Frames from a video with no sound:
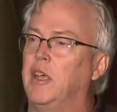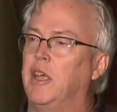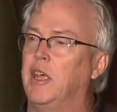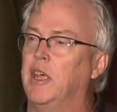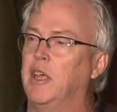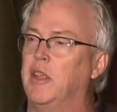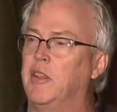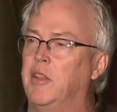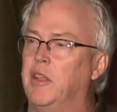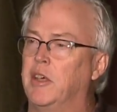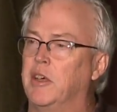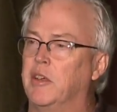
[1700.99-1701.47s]

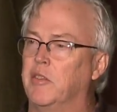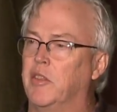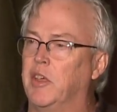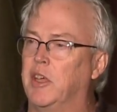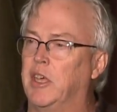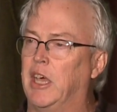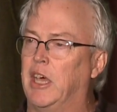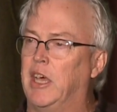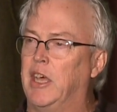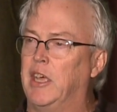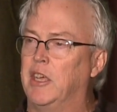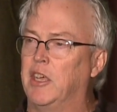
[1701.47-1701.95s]
And the
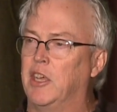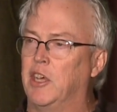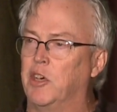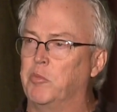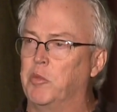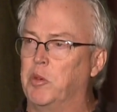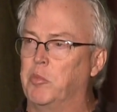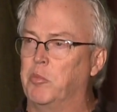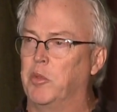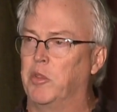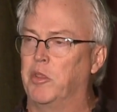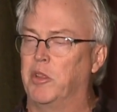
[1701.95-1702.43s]
guy, I can't
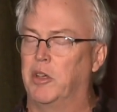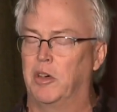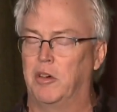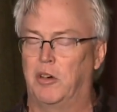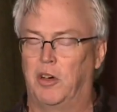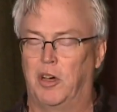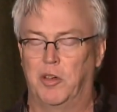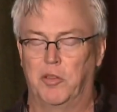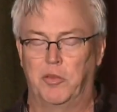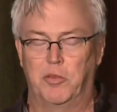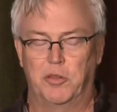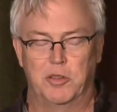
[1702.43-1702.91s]
remember the
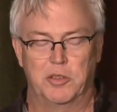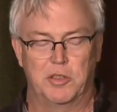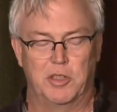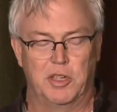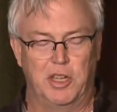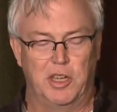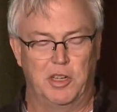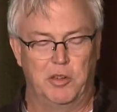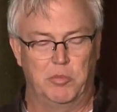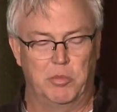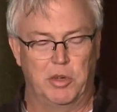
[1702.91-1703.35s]
author's name,